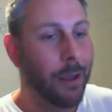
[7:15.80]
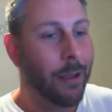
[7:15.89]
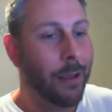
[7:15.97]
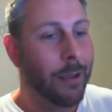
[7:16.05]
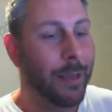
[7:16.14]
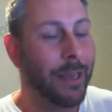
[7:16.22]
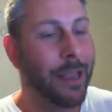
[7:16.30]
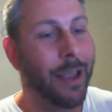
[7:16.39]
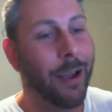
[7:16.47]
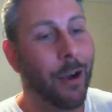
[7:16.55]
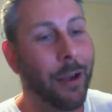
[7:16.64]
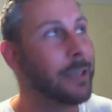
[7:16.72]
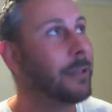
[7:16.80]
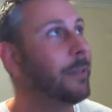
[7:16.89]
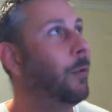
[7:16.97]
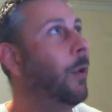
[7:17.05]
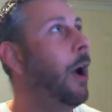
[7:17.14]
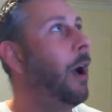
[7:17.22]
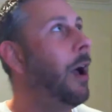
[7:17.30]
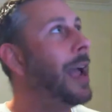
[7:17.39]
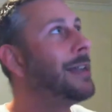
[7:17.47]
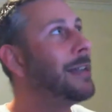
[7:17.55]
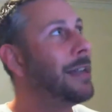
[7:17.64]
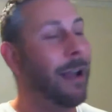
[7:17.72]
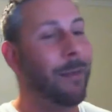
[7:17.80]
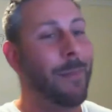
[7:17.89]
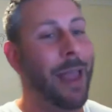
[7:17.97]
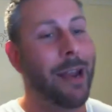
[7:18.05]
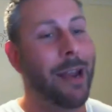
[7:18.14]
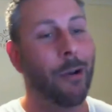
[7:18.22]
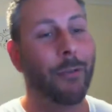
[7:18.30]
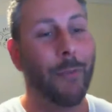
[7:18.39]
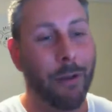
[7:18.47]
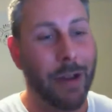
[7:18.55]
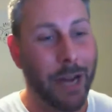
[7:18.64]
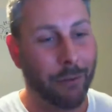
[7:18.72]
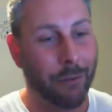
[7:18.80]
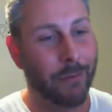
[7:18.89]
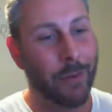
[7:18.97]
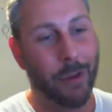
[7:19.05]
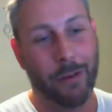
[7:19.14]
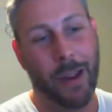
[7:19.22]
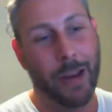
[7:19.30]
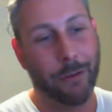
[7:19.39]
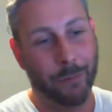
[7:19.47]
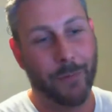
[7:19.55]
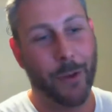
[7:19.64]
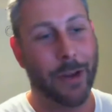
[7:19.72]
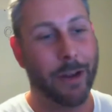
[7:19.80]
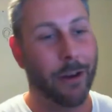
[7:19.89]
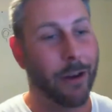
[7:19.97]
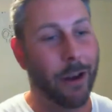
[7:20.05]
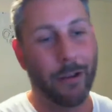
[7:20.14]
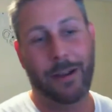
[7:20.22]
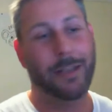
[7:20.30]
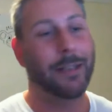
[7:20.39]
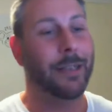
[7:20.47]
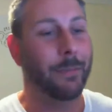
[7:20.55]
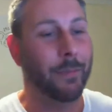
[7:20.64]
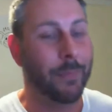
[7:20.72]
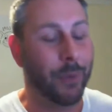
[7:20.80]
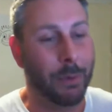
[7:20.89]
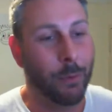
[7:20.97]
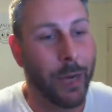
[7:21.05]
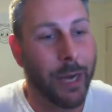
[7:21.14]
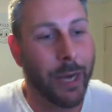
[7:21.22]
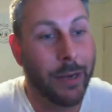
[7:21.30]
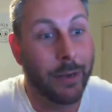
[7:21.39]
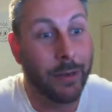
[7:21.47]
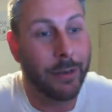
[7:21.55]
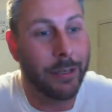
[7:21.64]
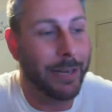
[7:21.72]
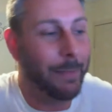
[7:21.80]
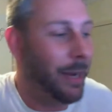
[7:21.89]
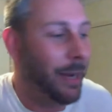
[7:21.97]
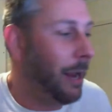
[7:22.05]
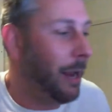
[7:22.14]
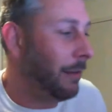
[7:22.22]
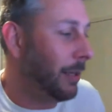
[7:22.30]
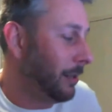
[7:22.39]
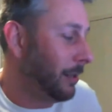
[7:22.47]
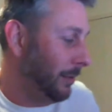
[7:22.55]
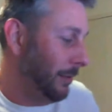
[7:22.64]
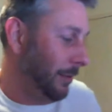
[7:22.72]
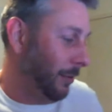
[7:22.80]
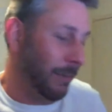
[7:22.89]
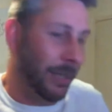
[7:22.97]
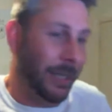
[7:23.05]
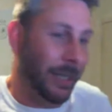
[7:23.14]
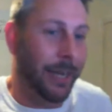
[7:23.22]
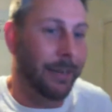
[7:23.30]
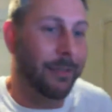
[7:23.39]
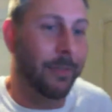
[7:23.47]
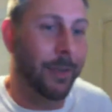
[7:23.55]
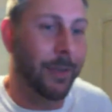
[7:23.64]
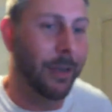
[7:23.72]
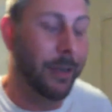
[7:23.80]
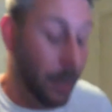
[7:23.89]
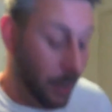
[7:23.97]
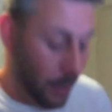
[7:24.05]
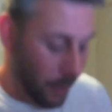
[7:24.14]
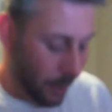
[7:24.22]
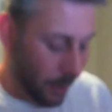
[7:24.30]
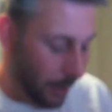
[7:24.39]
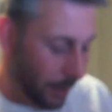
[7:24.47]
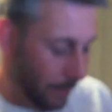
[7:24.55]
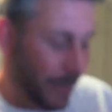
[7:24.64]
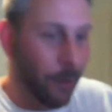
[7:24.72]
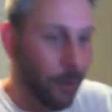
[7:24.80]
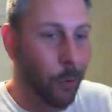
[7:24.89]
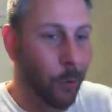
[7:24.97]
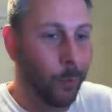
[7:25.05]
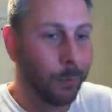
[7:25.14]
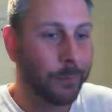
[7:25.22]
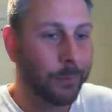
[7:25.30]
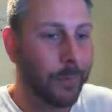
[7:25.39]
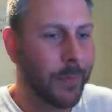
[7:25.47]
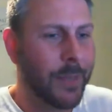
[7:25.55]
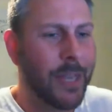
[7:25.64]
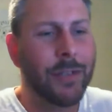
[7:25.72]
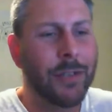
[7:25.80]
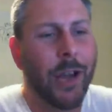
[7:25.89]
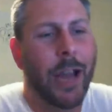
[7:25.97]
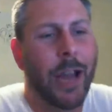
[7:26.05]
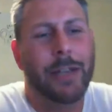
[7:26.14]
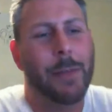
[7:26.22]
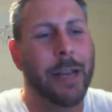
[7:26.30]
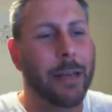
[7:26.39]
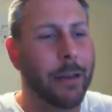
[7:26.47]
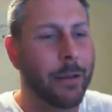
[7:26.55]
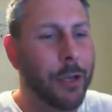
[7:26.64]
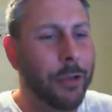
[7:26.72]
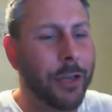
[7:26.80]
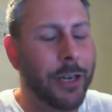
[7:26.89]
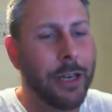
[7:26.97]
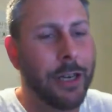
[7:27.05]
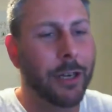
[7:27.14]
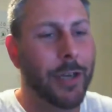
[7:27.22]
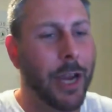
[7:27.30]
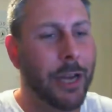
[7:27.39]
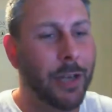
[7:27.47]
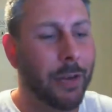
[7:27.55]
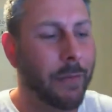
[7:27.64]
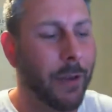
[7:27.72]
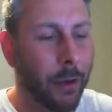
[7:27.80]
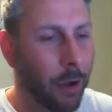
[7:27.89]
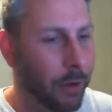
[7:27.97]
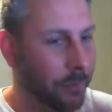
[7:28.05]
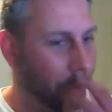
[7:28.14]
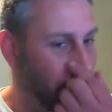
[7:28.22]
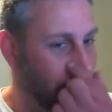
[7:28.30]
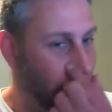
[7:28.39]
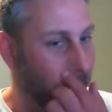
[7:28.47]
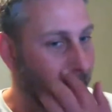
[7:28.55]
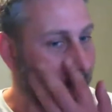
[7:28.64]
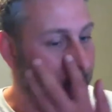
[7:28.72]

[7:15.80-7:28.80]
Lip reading: but yeah, I just, as a young man, I was very introverted. I know you're probably weird and you see me now and it's not really introverted at all. Things change, man. You're going to change over your lifetime. And